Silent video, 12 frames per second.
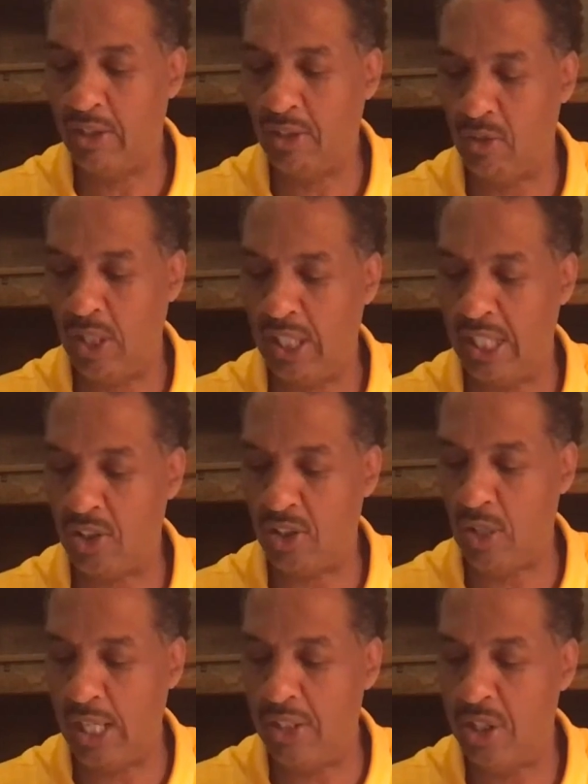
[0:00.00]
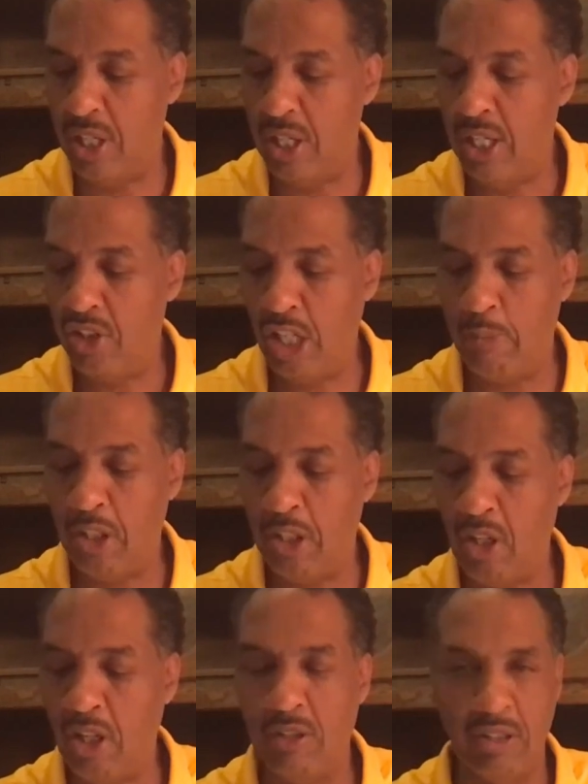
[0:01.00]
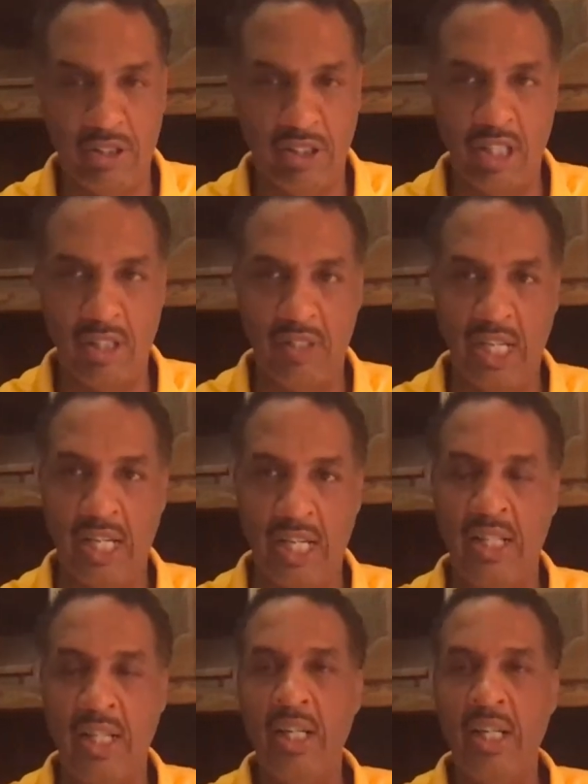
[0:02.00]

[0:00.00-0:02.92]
three, that's Christ, shall be called the Son of God.